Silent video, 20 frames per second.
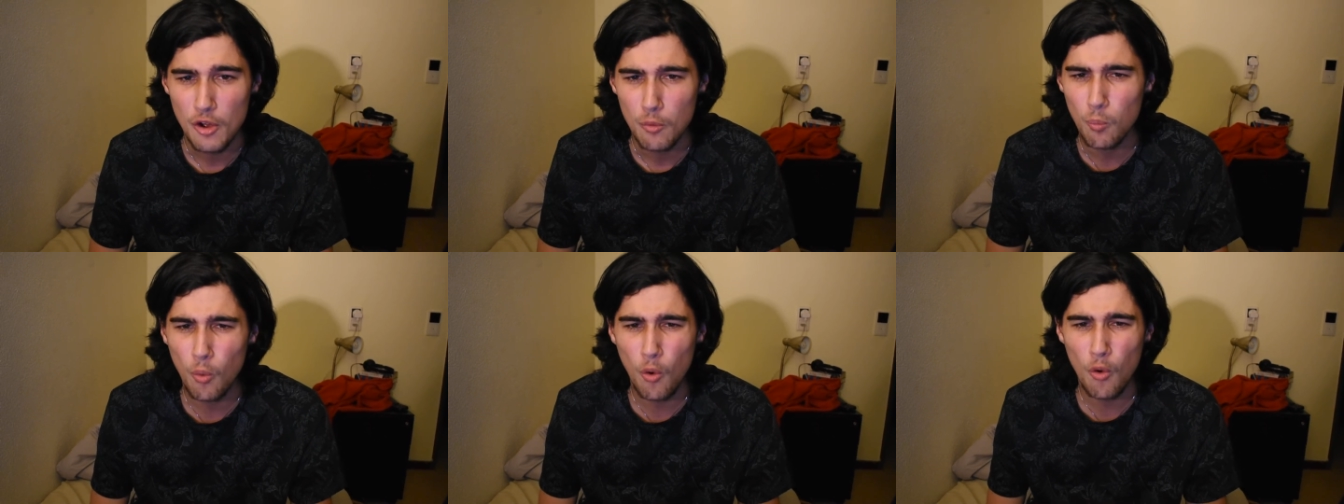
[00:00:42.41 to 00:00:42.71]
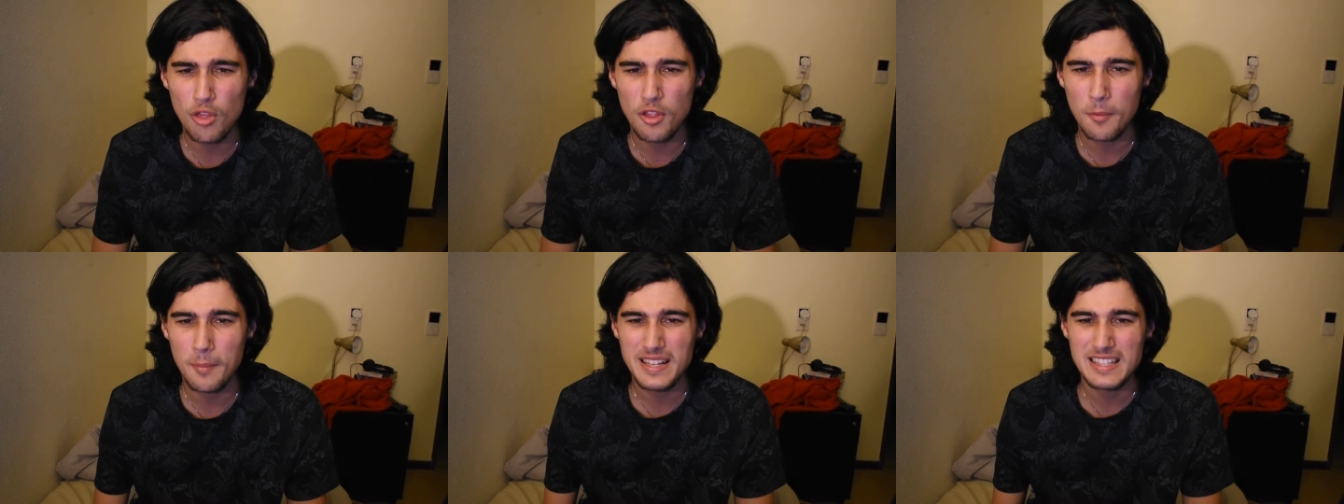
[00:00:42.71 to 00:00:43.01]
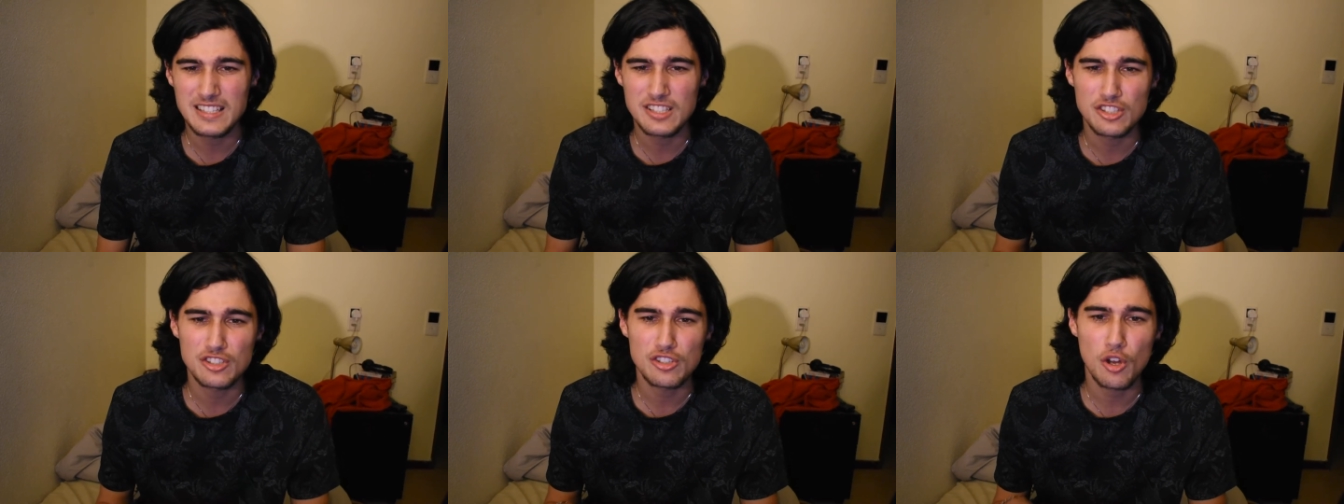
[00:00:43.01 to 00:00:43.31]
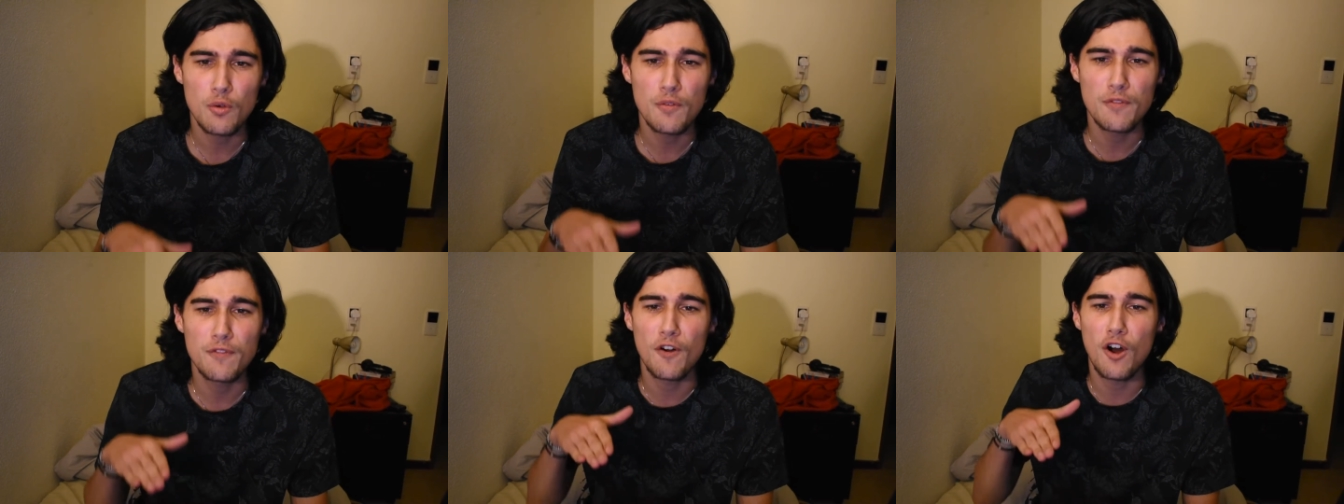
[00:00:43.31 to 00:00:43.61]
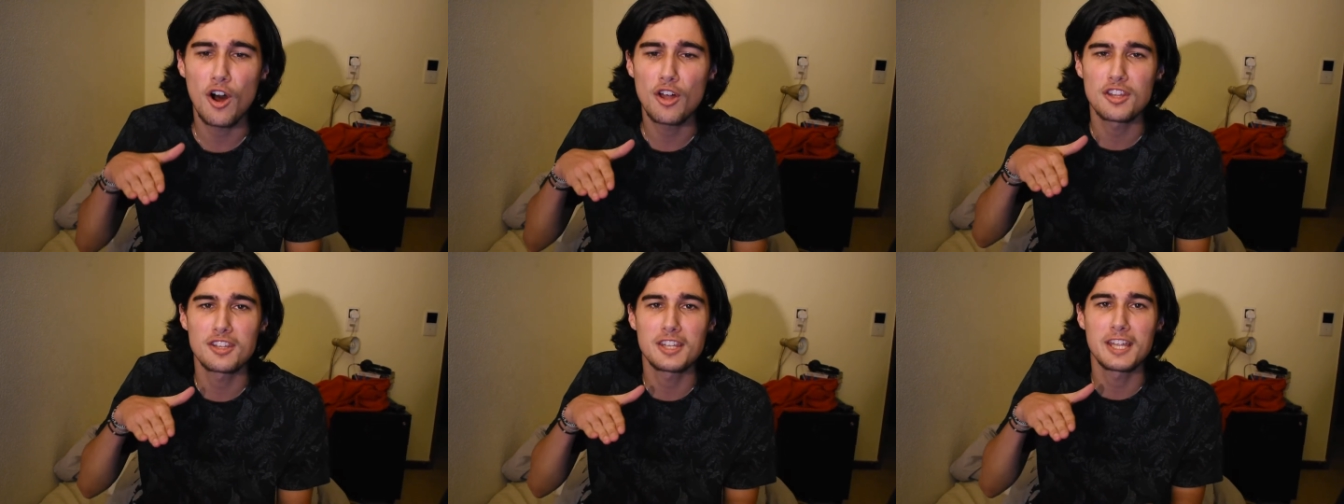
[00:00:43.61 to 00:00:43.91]
worn them in so
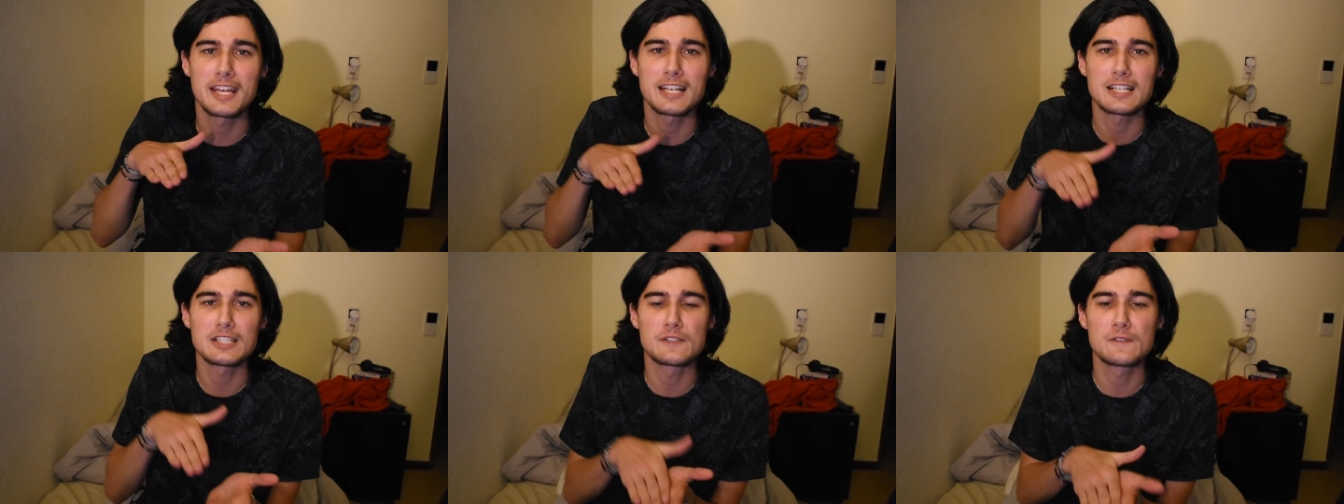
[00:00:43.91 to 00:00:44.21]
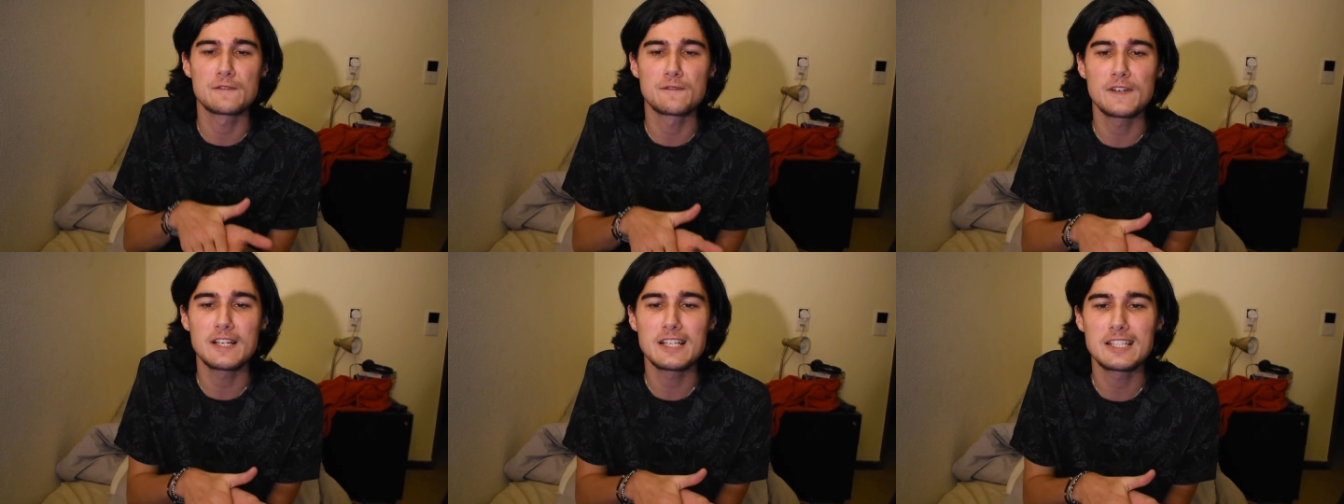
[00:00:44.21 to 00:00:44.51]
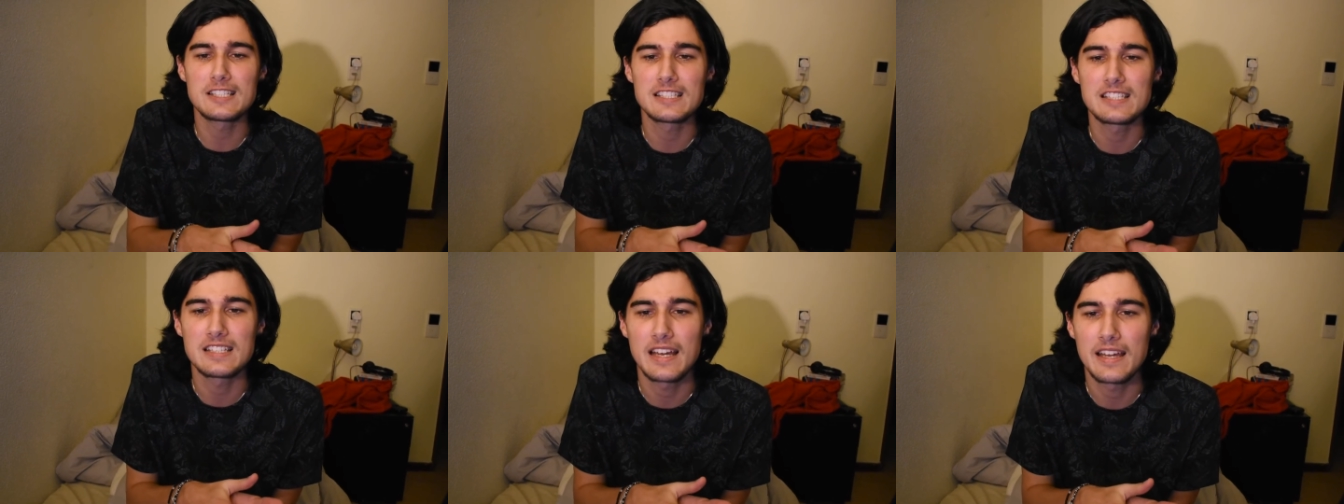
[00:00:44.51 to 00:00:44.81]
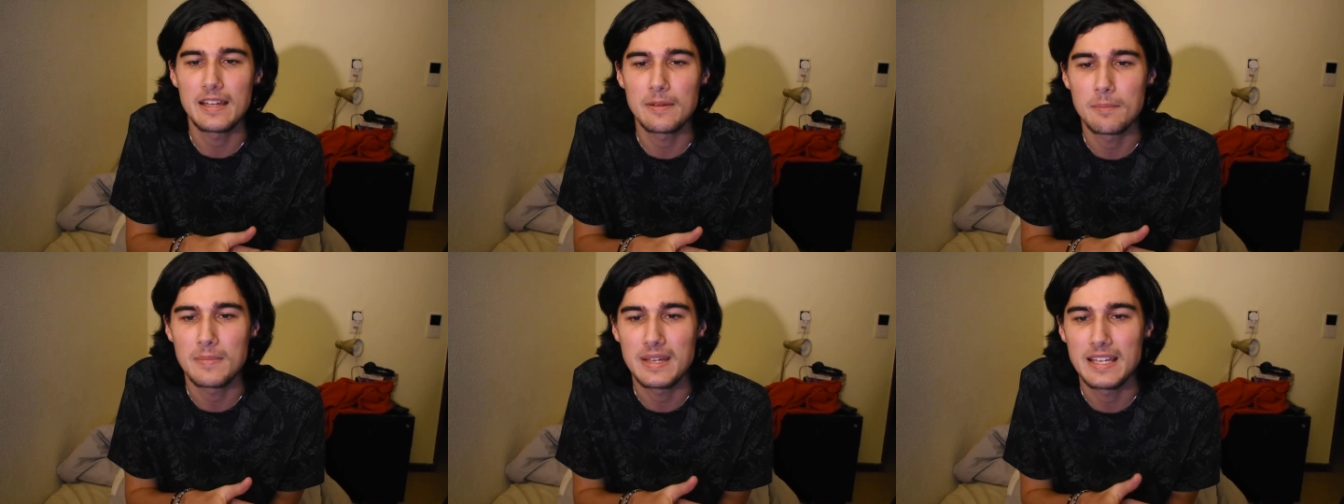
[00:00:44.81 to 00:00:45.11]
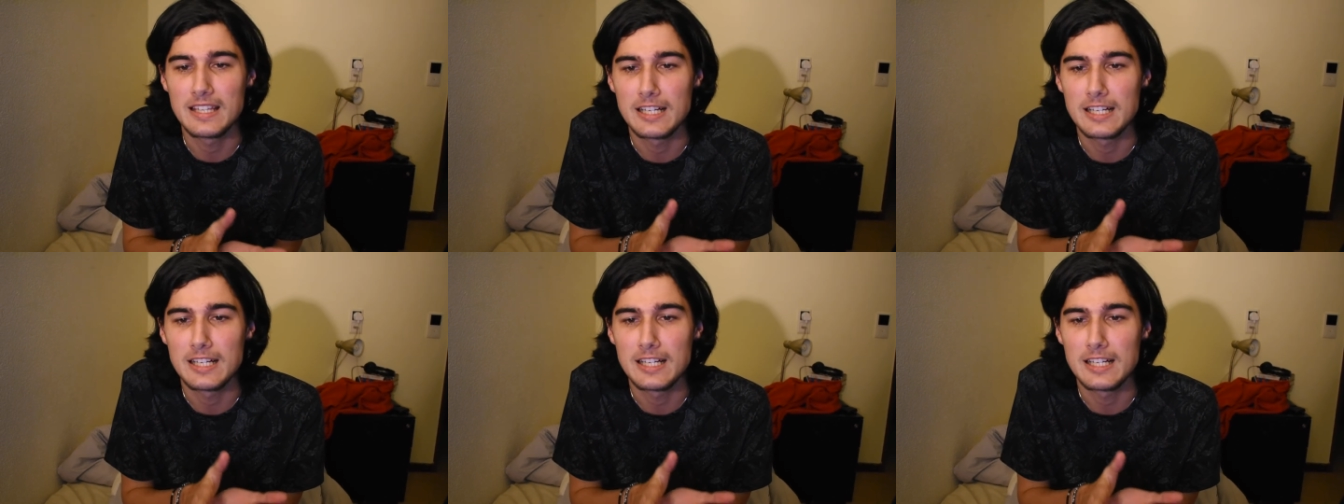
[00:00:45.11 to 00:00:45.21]
far that they asphyxiate me,